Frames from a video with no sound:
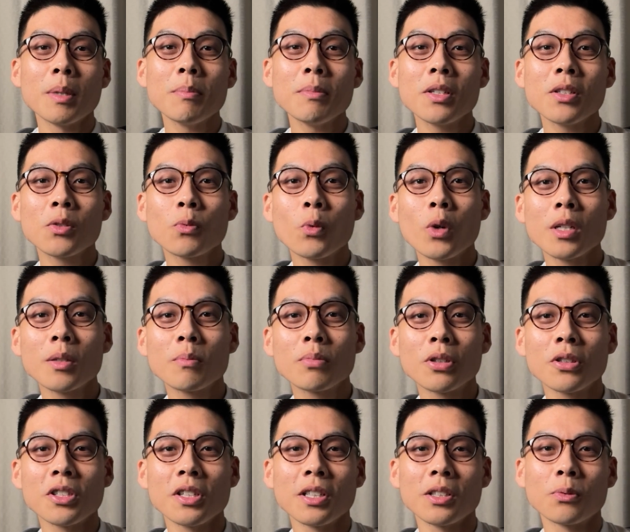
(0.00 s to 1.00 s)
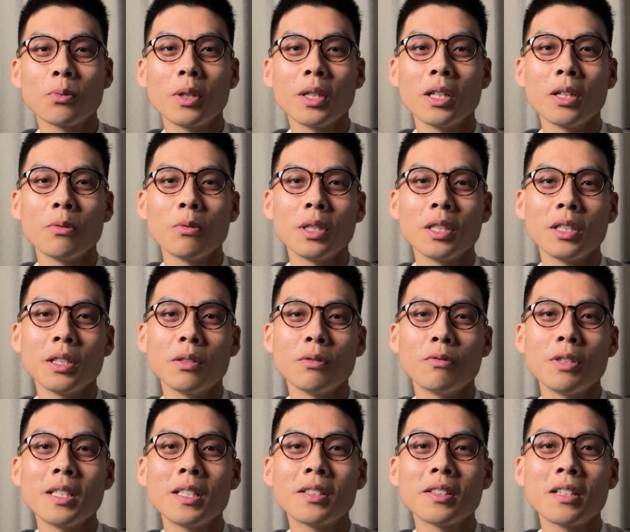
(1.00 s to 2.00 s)
I remember this one project where we
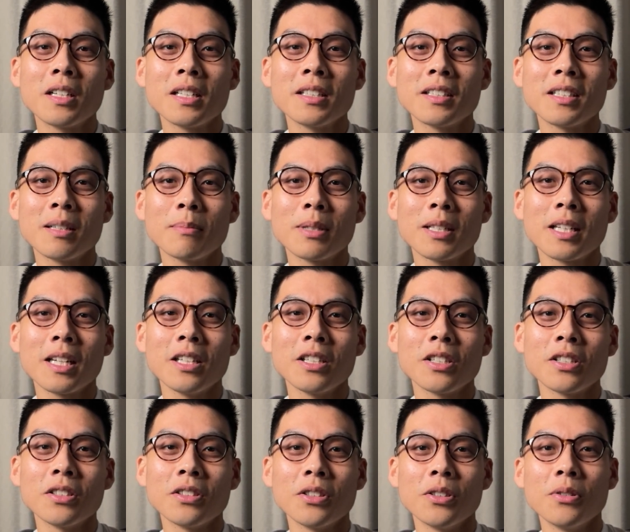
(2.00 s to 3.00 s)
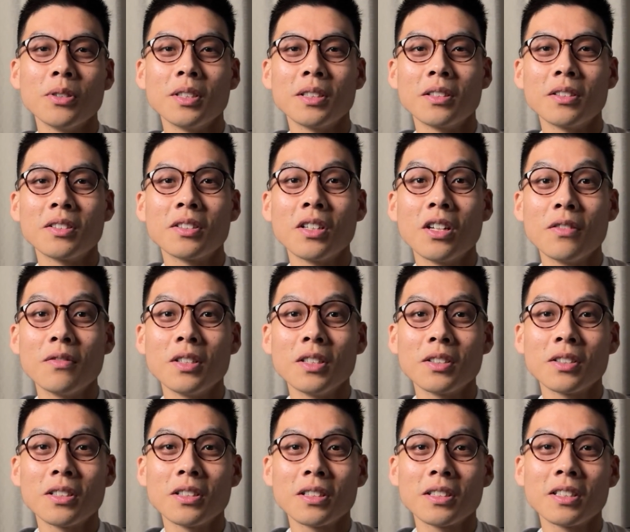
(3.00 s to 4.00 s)
redesigned an application using a
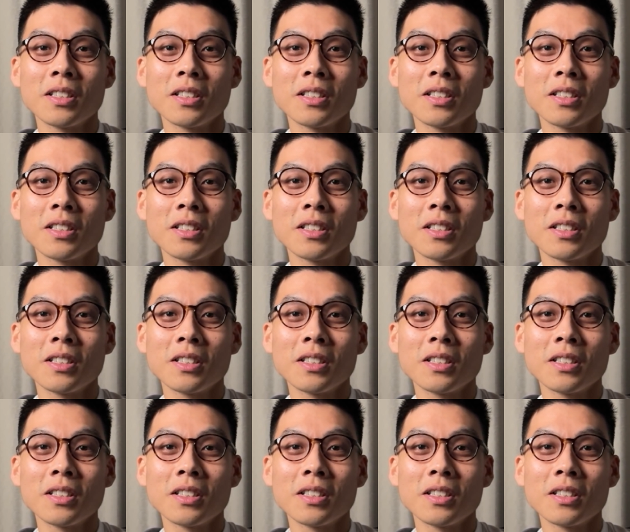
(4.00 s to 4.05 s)
serverless